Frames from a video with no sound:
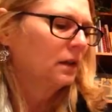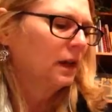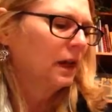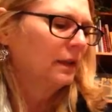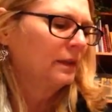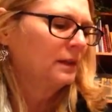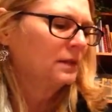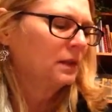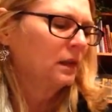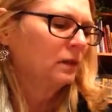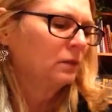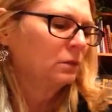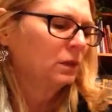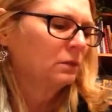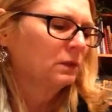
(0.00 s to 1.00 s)
and this
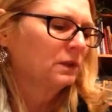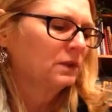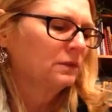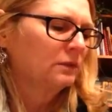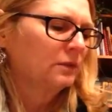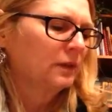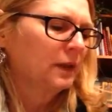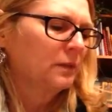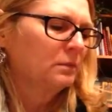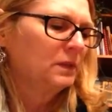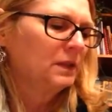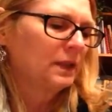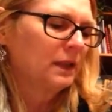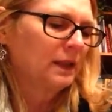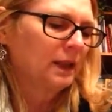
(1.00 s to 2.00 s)
other one was
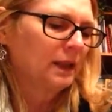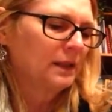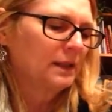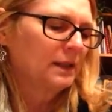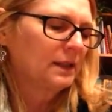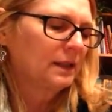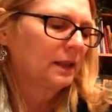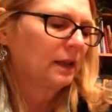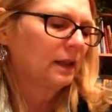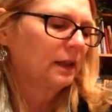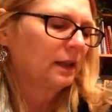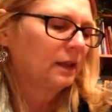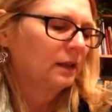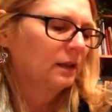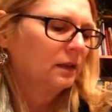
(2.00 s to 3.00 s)
flimsy and silly.